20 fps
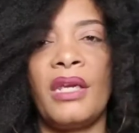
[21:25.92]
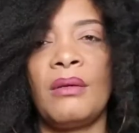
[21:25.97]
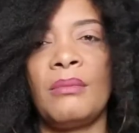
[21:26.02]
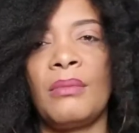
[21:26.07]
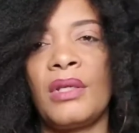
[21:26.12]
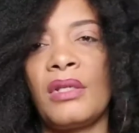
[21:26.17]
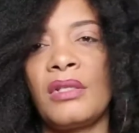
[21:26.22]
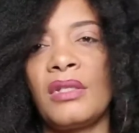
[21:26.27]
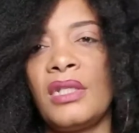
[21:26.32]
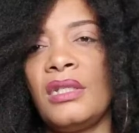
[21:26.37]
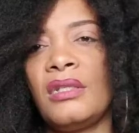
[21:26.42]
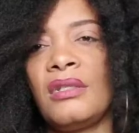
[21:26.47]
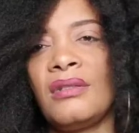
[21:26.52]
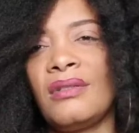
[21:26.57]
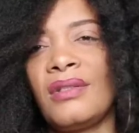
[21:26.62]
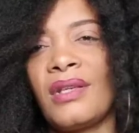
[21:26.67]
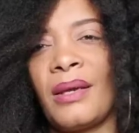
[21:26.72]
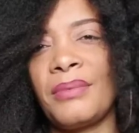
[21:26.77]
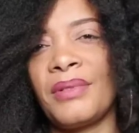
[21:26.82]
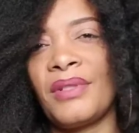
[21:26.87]
And I'll come
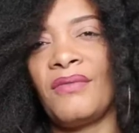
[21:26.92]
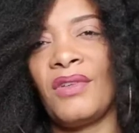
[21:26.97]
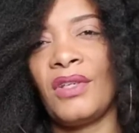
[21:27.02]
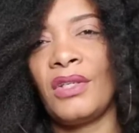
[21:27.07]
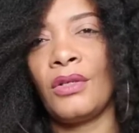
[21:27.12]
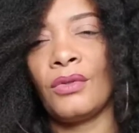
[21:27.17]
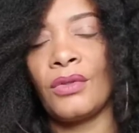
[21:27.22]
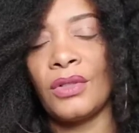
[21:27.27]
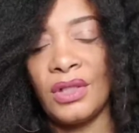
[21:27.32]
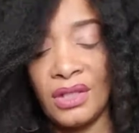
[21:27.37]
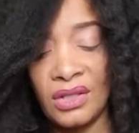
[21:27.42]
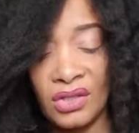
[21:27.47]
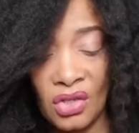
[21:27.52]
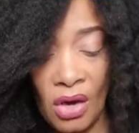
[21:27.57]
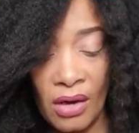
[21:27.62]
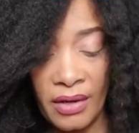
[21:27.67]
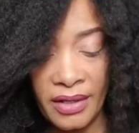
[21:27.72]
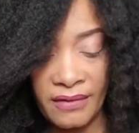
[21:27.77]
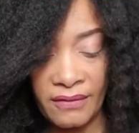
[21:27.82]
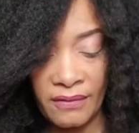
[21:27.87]
again, because these types of
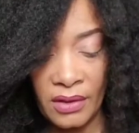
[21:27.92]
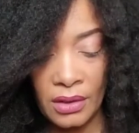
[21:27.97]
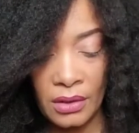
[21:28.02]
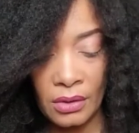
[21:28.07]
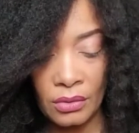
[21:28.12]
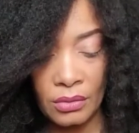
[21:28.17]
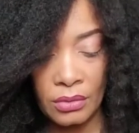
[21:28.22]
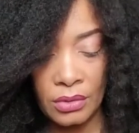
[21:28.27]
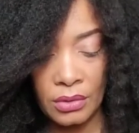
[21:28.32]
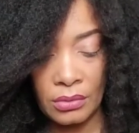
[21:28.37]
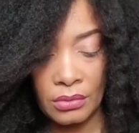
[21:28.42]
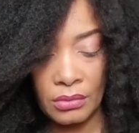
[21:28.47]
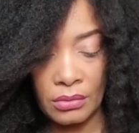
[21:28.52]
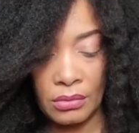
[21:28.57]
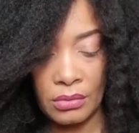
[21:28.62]
videos, these talking